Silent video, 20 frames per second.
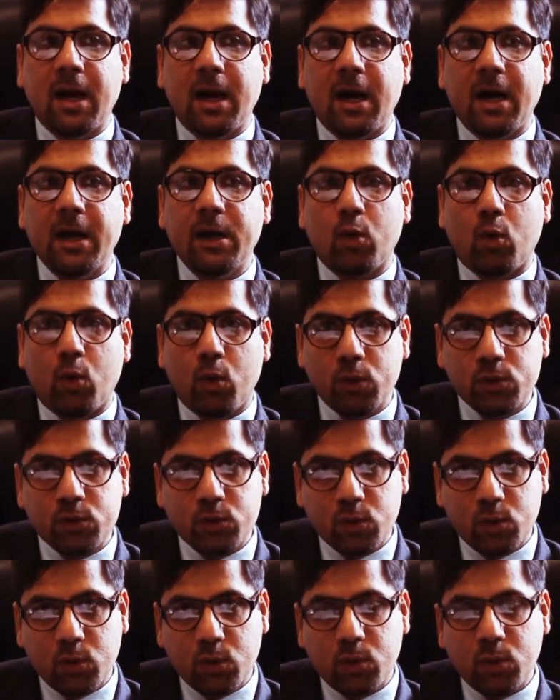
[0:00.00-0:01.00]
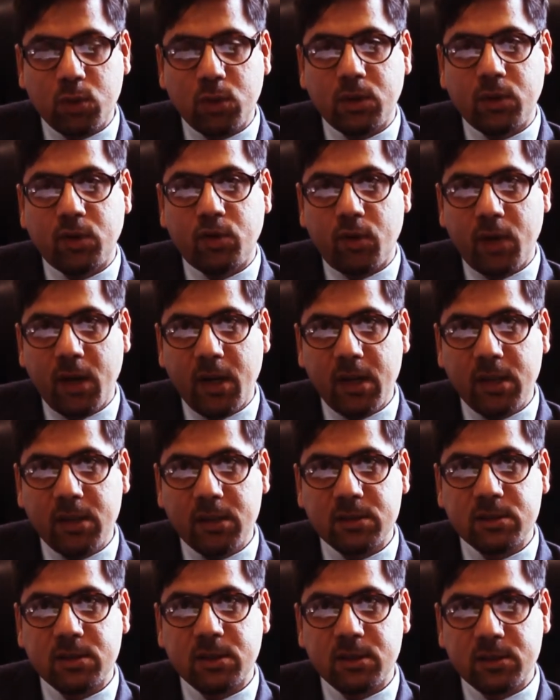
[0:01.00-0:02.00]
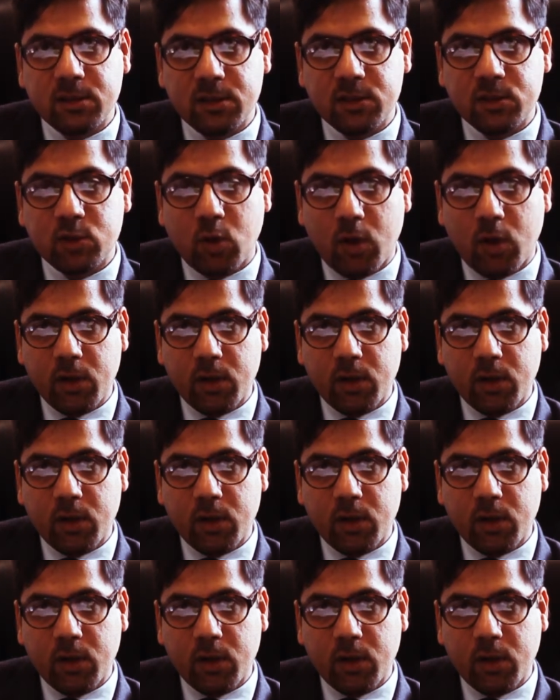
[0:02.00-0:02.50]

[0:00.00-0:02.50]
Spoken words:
I also train surgeons